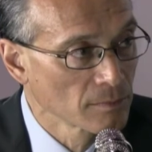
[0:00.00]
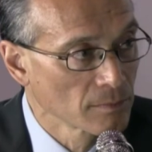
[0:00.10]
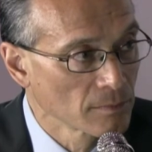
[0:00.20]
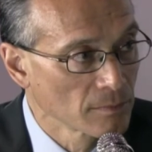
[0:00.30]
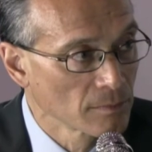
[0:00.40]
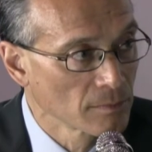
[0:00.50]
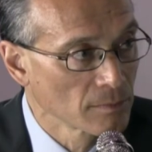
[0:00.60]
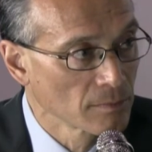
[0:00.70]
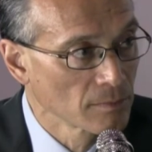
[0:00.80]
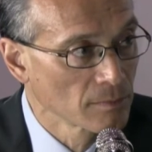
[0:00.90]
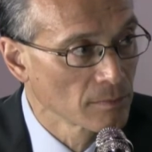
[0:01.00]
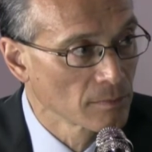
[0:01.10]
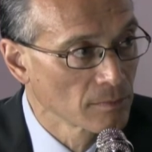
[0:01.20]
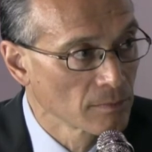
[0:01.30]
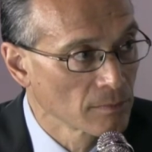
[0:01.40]

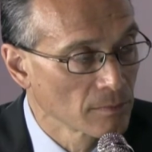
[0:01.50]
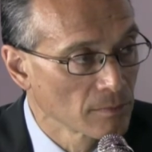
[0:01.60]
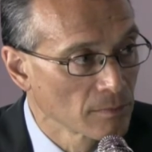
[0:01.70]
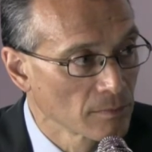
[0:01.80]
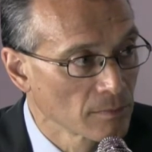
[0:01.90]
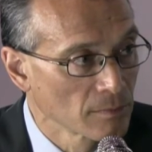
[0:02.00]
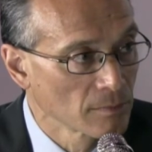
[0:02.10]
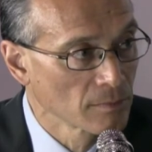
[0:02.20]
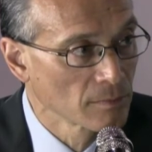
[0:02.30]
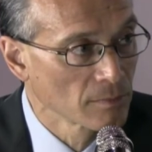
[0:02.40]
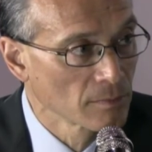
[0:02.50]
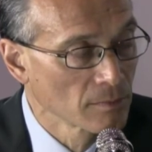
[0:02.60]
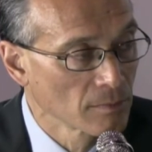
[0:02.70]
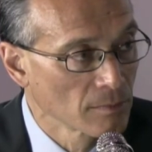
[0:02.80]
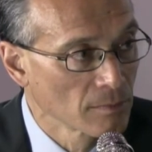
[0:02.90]

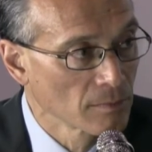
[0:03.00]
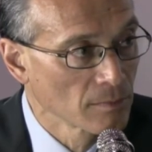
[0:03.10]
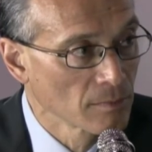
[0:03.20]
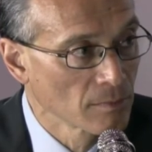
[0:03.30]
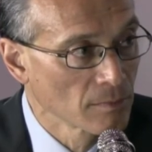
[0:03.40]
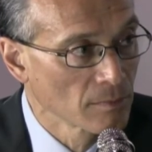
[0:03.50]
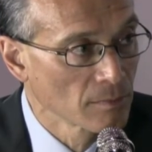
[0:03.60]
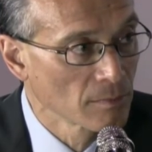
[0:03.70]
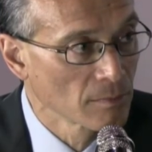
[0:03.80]
The person shown says nothing.